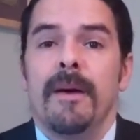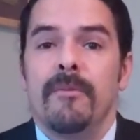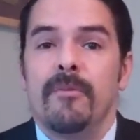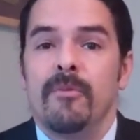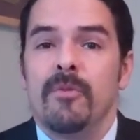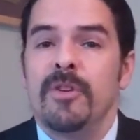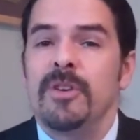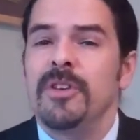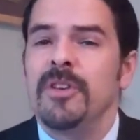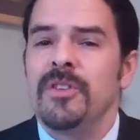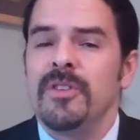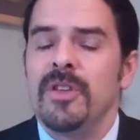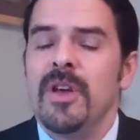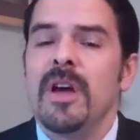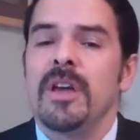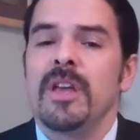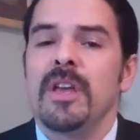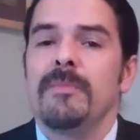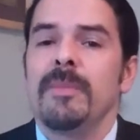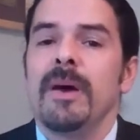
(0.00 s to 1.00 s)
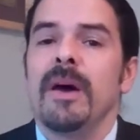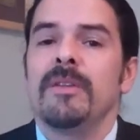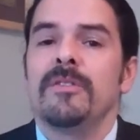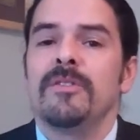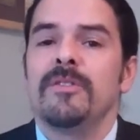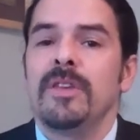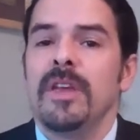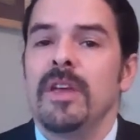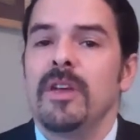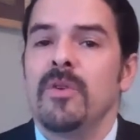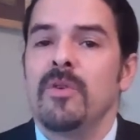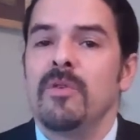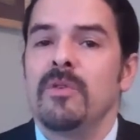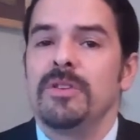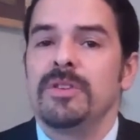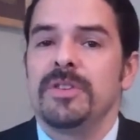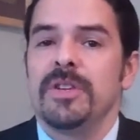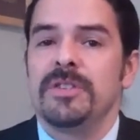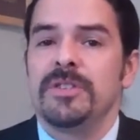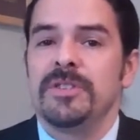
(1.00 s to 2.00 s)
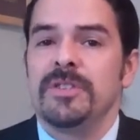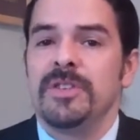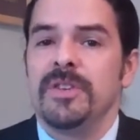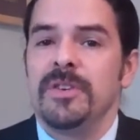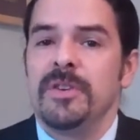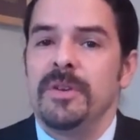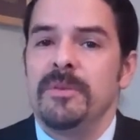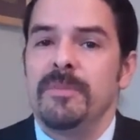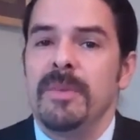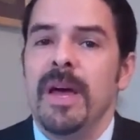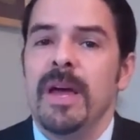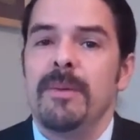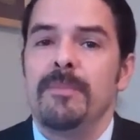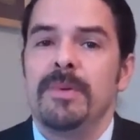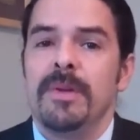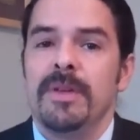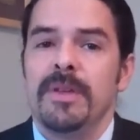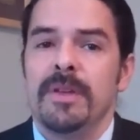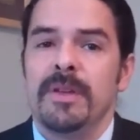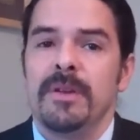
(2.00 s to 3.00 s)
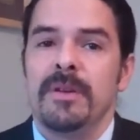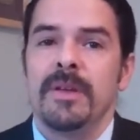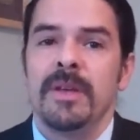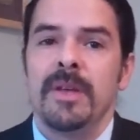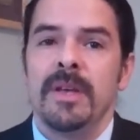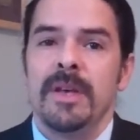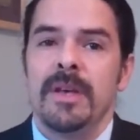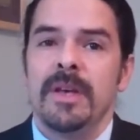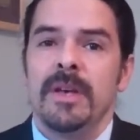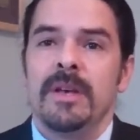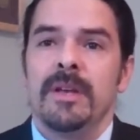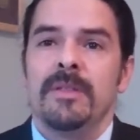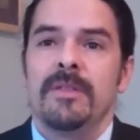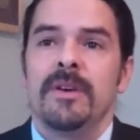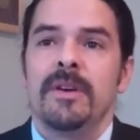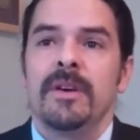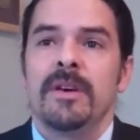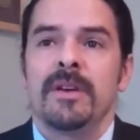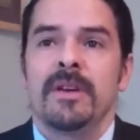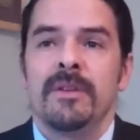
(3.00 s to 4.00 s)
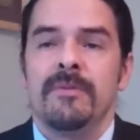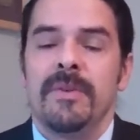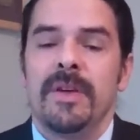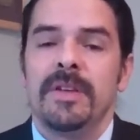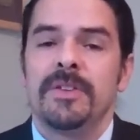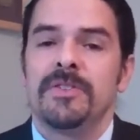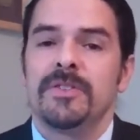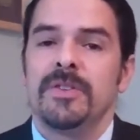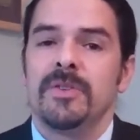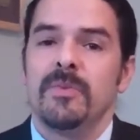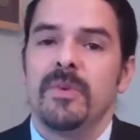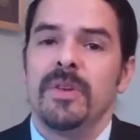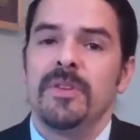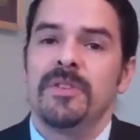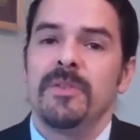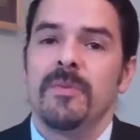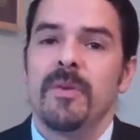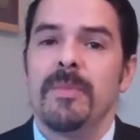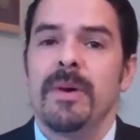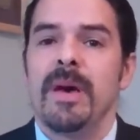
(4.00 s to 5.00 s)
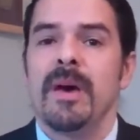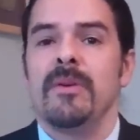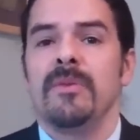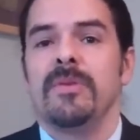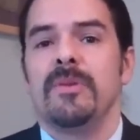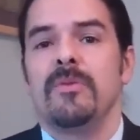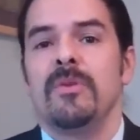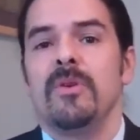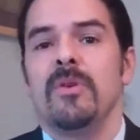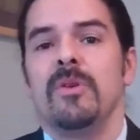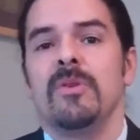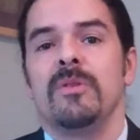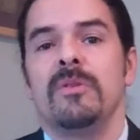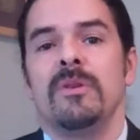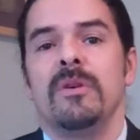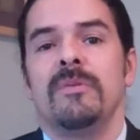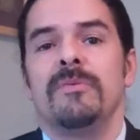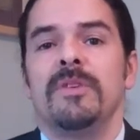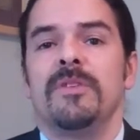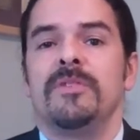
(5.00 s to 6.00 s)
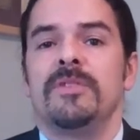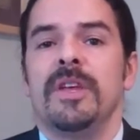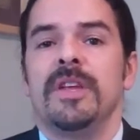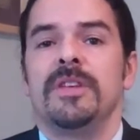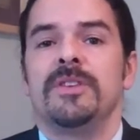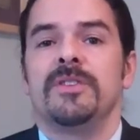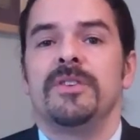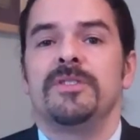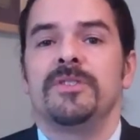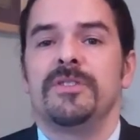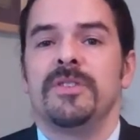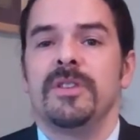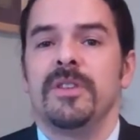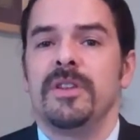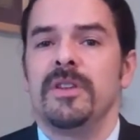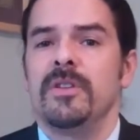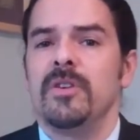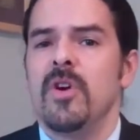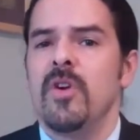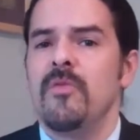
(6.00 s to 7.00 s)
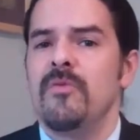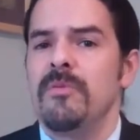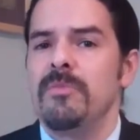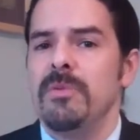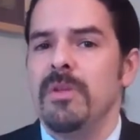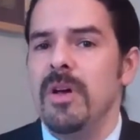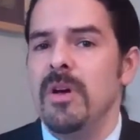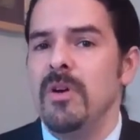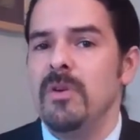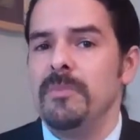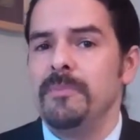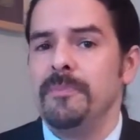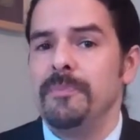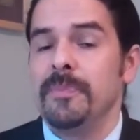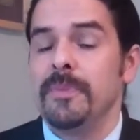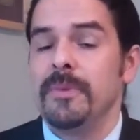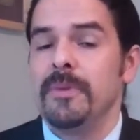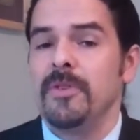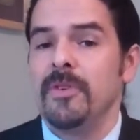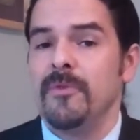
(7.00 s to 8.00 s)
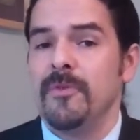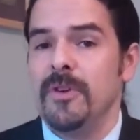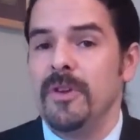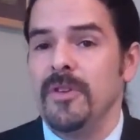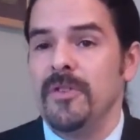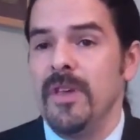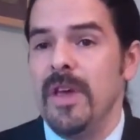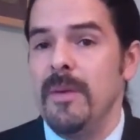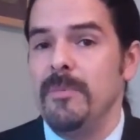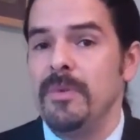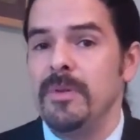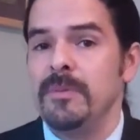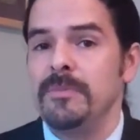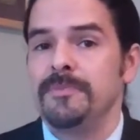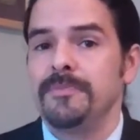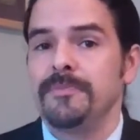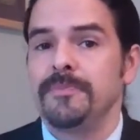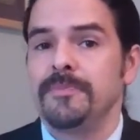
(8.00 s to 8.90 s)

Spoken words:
we're just talking about state court judges here, and in my opinion, the conventional wisdom about the role of the state judge is a little overblown. So, for example,